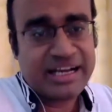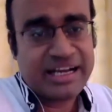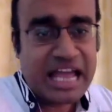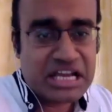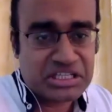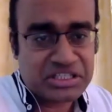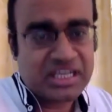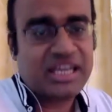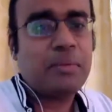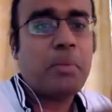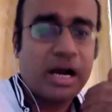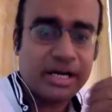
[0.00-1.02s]
Cash is king,
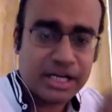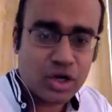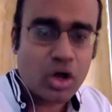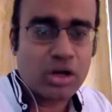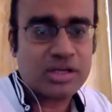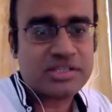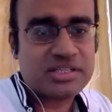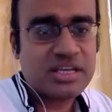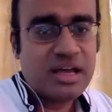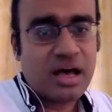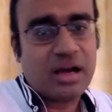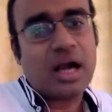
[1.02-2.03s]
marketing dollars
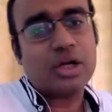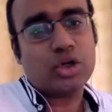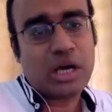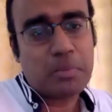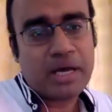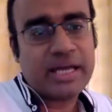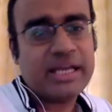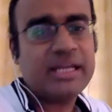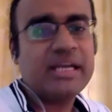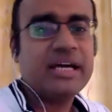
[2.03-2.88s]
are hard to come by.